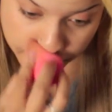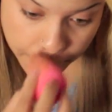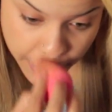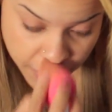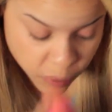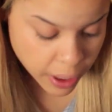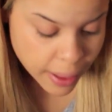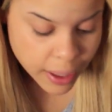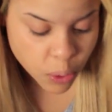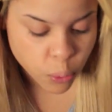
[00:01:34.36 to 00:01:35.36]
But
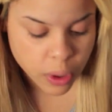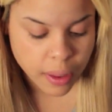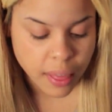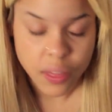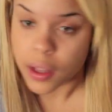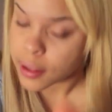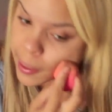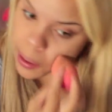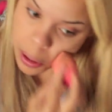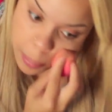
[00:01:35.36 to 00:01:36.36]
I like a really thin
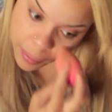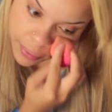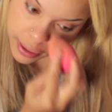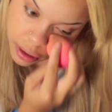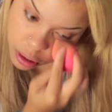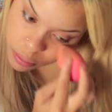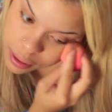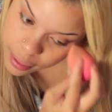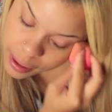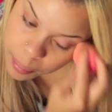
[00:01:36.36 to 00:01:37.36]
layer on my face. I don't
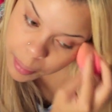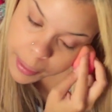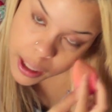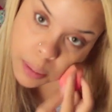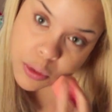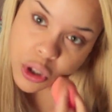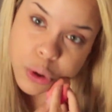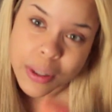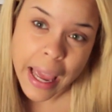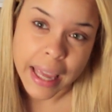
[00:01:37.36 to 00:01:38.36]
really like my makeup
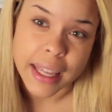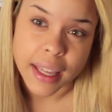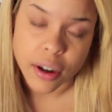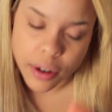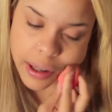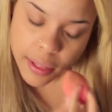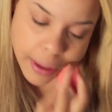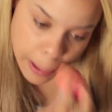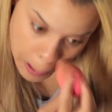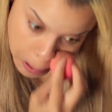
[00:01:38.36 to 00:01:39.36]
too cakey or
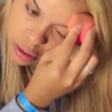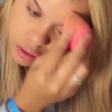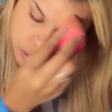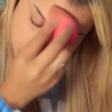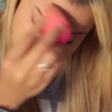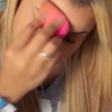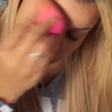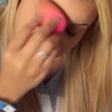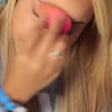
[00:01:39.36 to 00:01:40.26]
anything. So I'm just going to keep